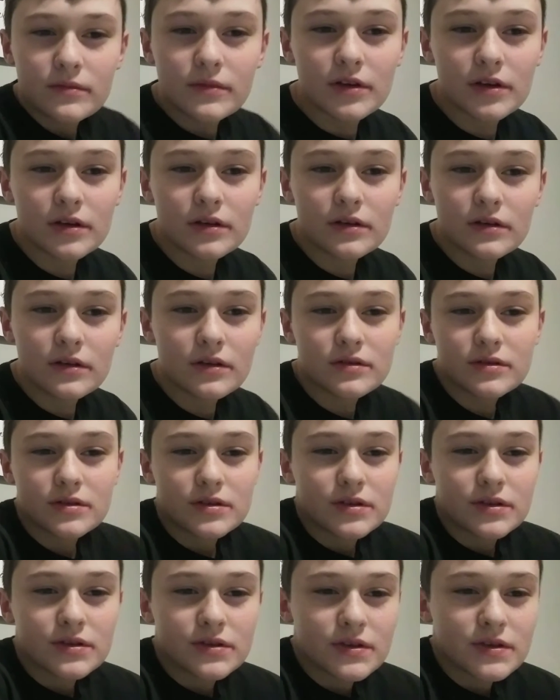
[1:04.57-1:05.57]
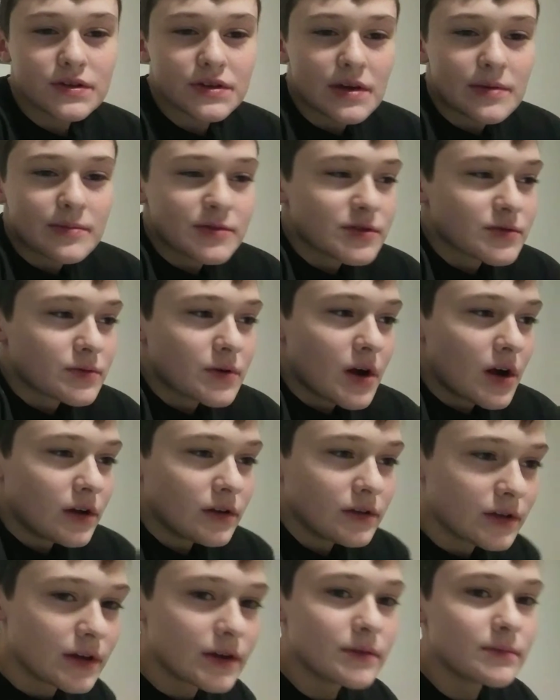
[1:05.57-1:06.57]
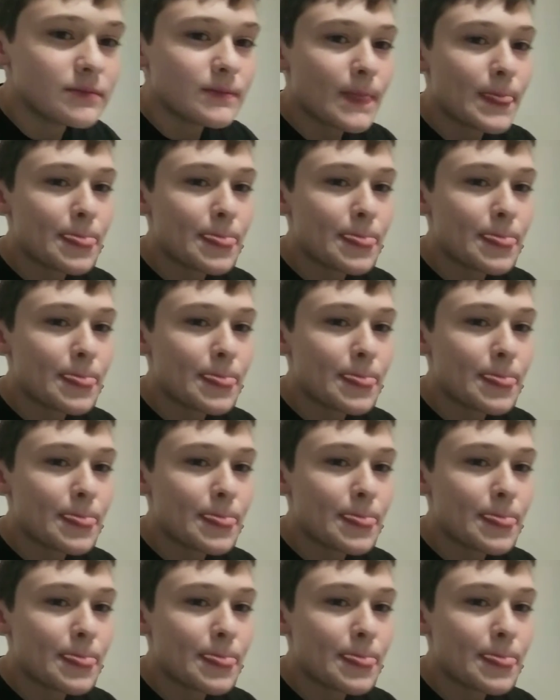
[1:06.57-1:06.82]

Like, it's just the same as rock type.